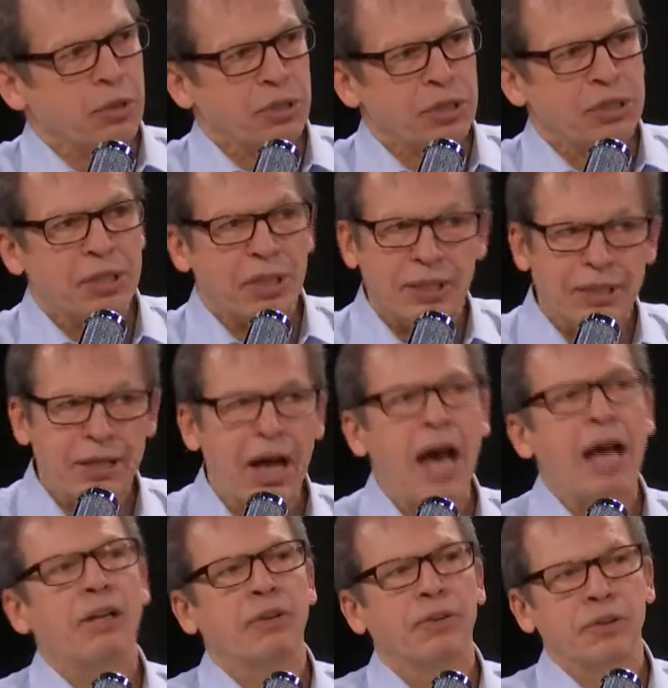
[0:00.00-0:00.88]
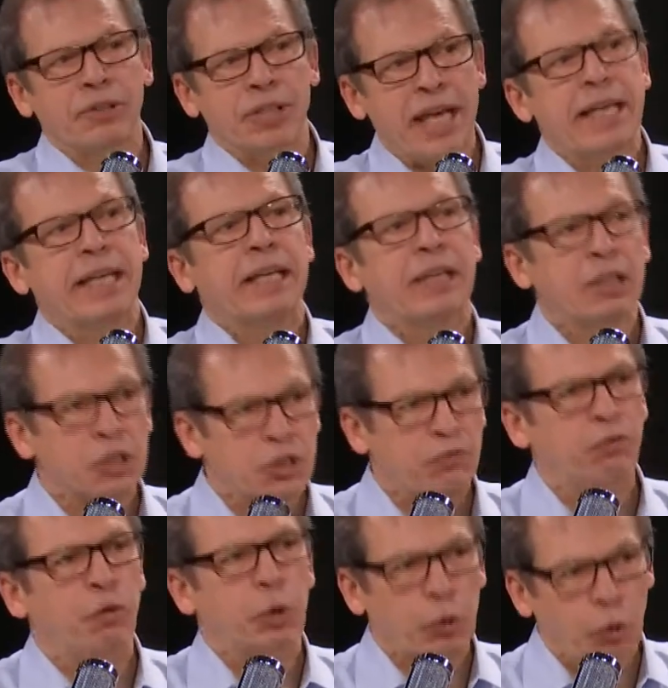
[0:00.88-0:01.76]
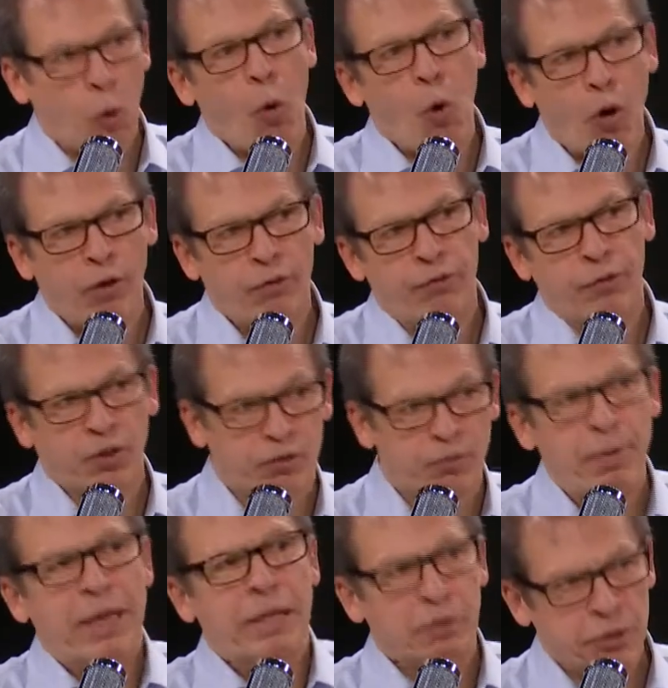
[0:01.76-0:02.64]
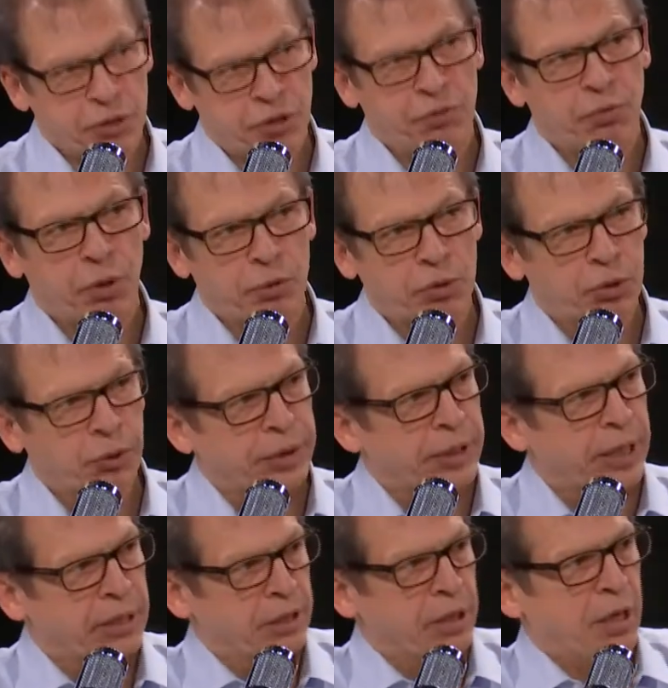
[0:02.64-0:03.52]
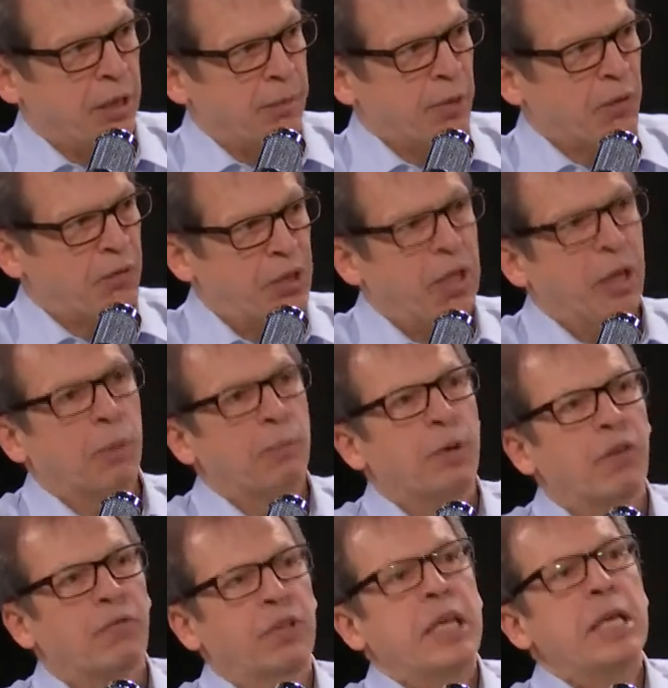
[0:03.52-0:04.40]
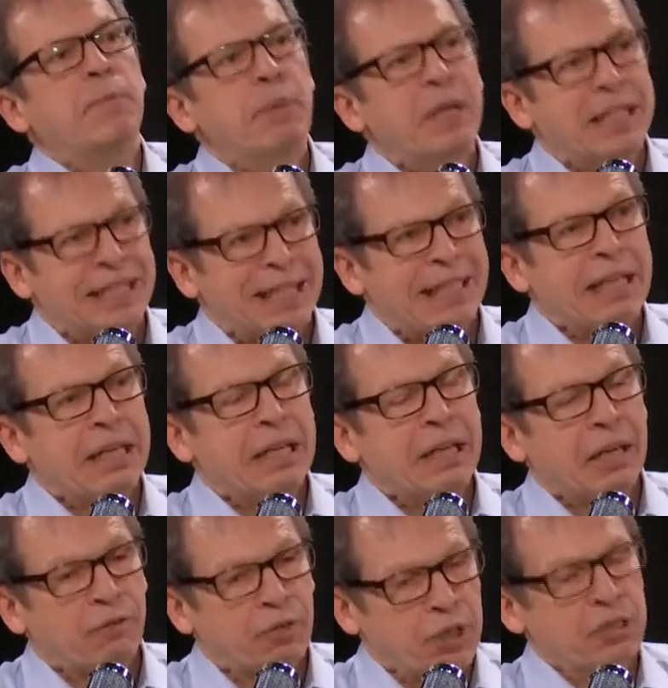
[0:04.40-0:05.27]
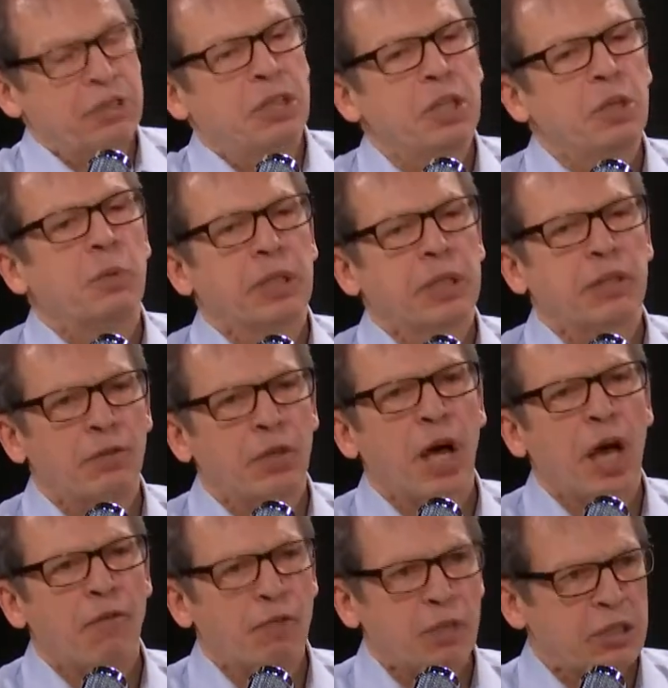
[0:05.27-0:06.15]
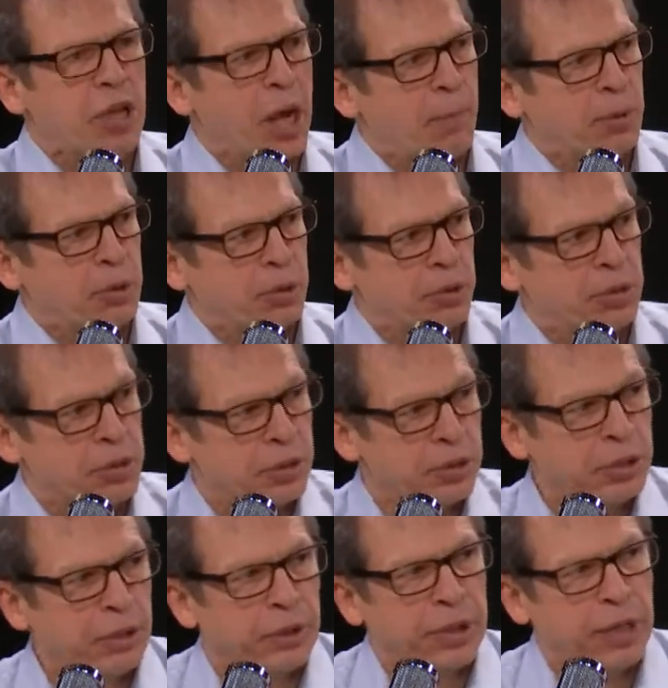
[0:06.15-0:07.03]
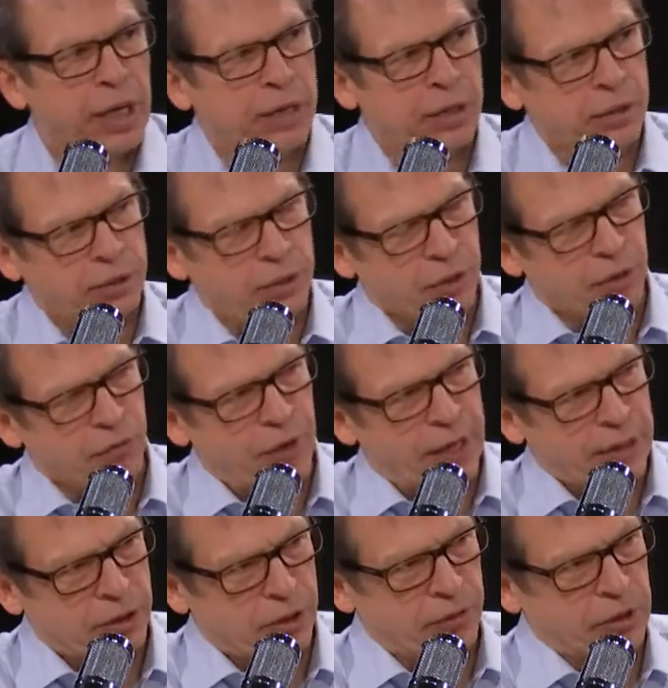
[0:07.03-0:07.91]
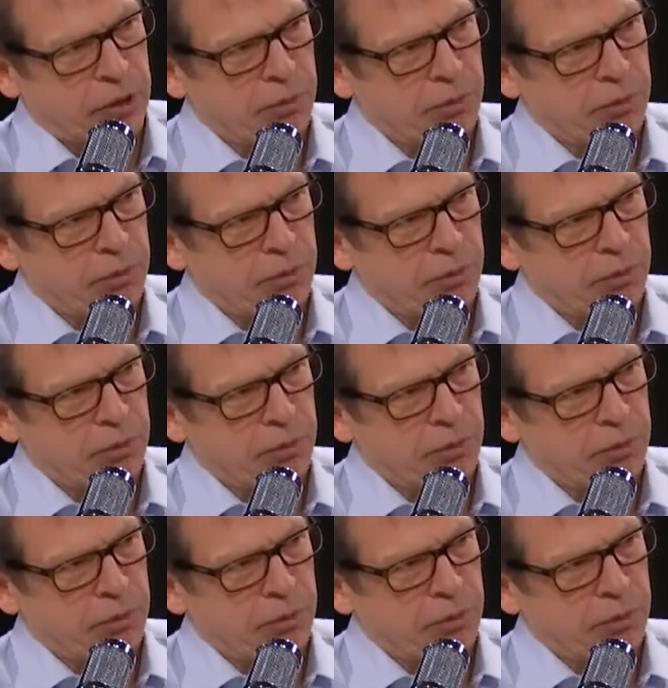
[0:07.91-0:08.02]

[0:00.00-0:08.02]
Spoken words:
for just not taking its foot off of Baylor's throat during that time. Of continuing to give the offense opportunities until they took advantage of